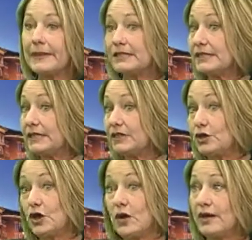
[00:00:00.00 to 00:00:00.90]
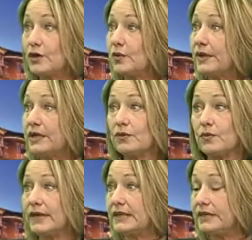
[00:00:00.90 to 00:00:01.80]
just said, I don't know any other
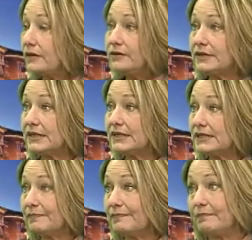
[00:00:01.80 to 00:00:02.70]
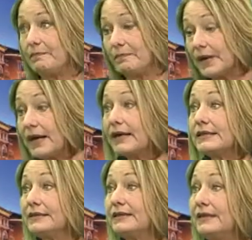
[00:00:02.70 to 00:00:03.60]
way to tell you this, but